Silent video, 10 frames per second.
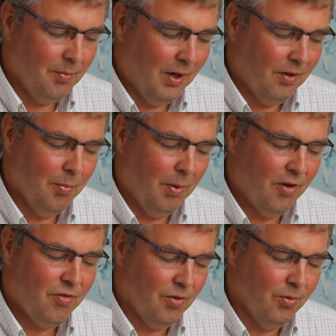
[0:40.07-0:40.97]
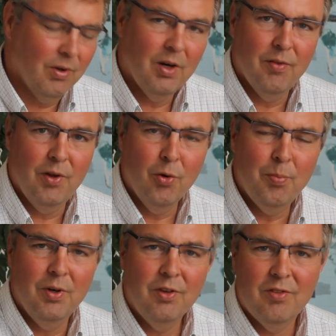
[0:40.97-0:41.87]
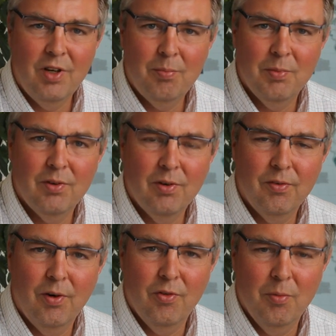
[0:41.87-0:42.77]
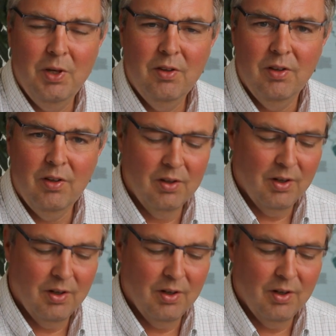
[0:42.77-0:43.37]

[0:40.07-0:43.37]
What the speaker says: had the pleasure to have the opening statement of the meeting,